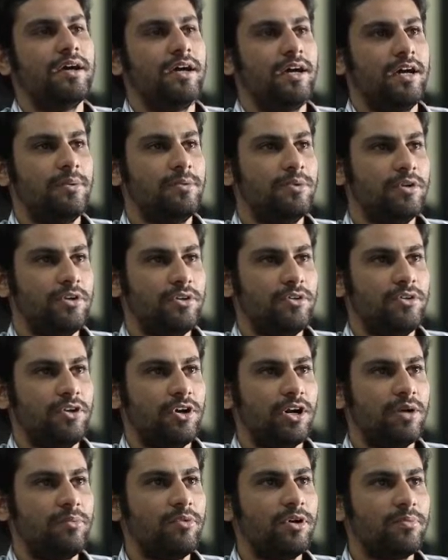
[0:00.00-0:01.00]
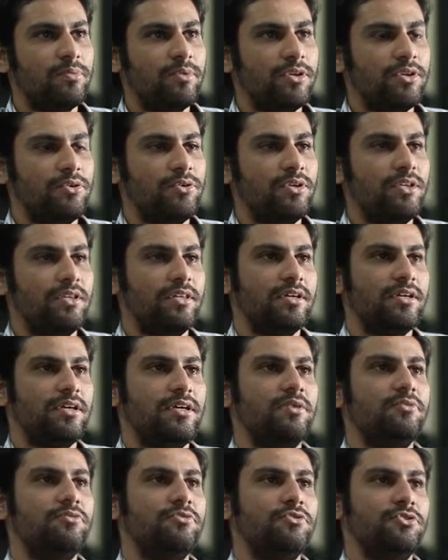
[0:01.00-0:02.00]
I am here to talk about my role in the
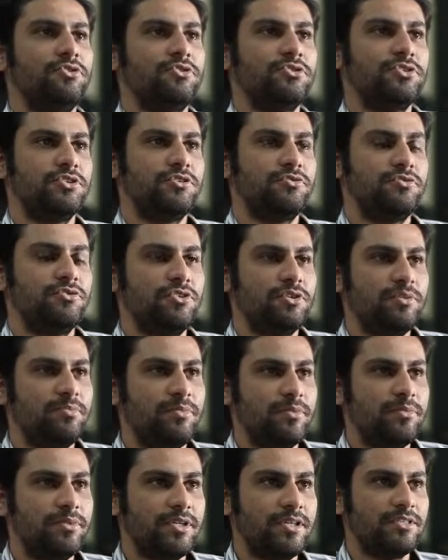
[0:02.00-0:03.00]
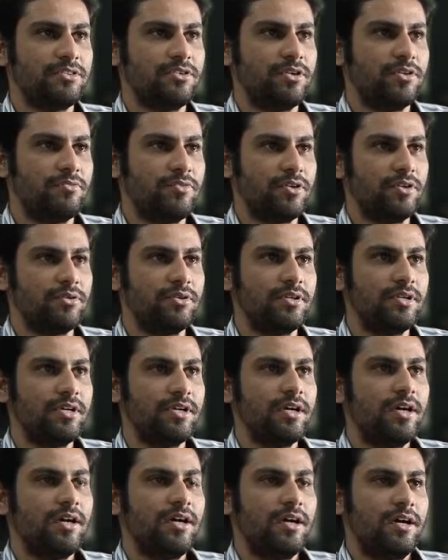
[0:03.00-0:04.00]
game 404 Memories Not
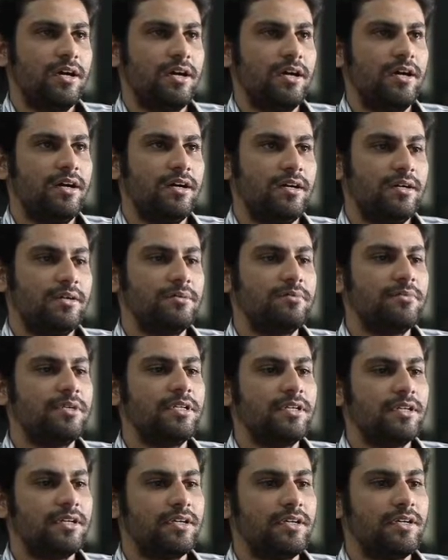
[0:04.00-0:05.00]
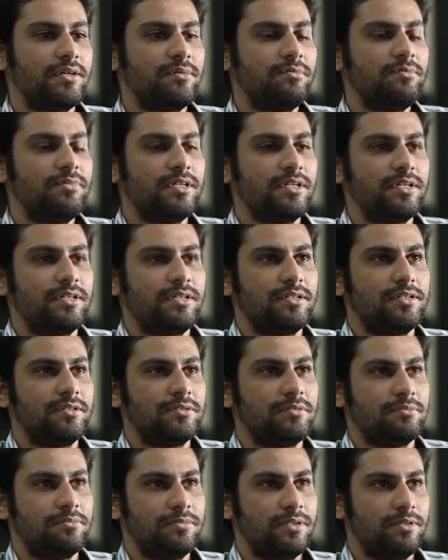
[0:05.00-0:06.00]
Found. In the game,
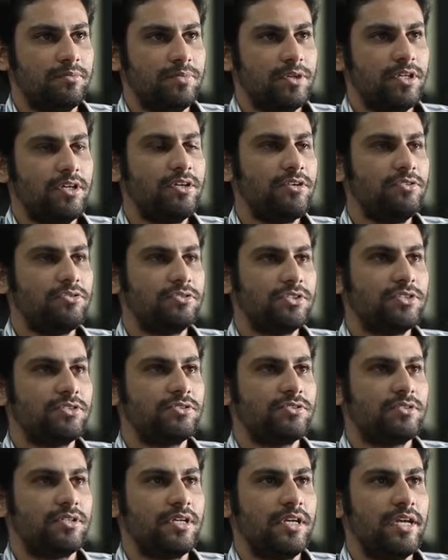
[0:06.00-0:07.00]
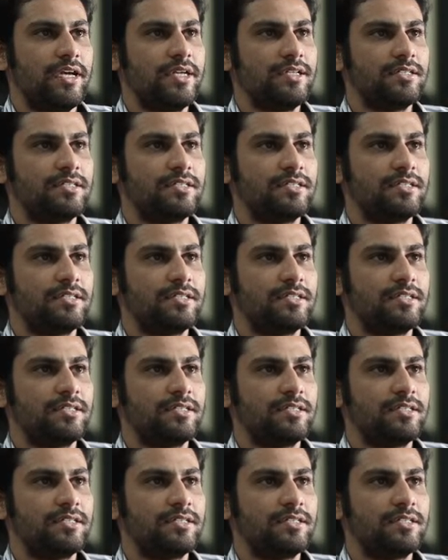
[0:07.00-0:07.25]
the player uses 8